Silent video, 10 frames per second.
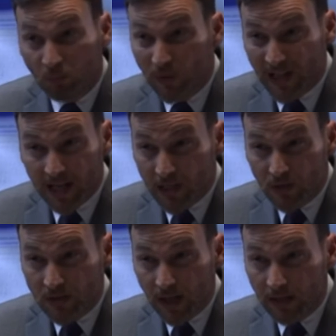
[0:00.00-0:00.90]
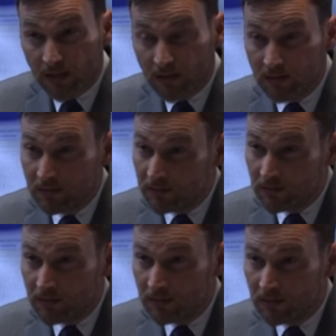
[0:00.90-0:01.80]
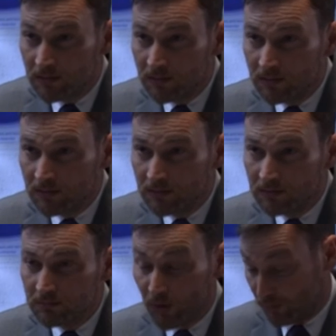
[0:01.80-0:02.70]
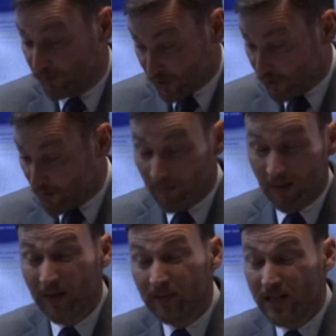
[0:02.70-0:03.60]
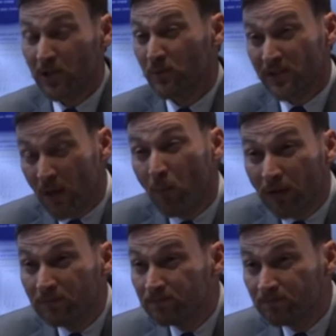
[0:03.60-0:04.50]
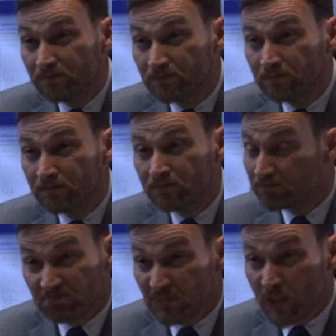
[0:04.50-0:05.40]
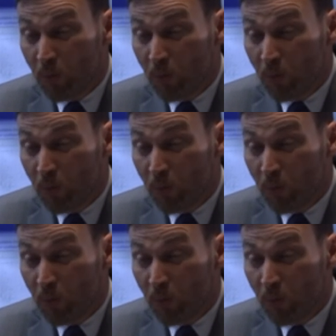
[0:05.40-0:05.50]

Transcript: Without any contact? Well, not with me. Well, presumably in touch with someone. His